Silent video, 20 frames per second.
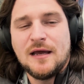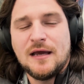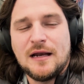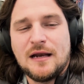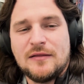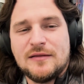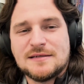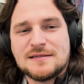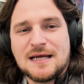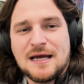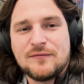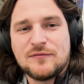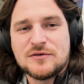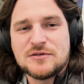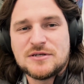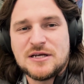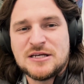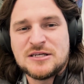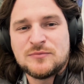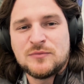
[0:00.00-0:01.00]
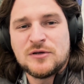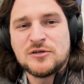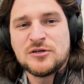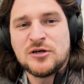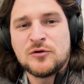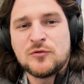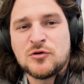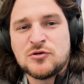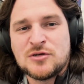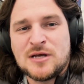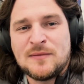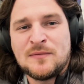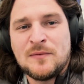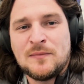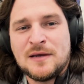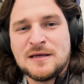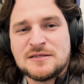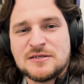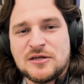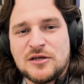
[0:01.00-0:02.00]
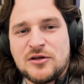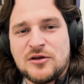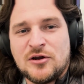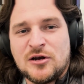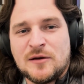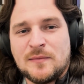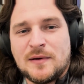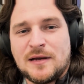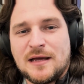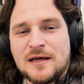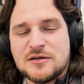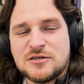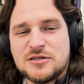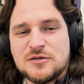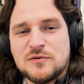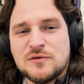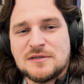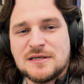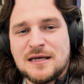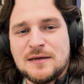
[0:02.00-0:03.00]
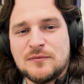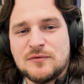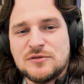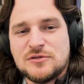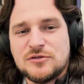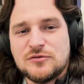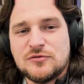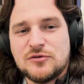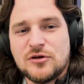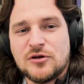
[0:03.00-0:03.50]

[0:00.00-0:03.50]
And in this conversation, we talk with Jamie Mixon Cure about how she was able to,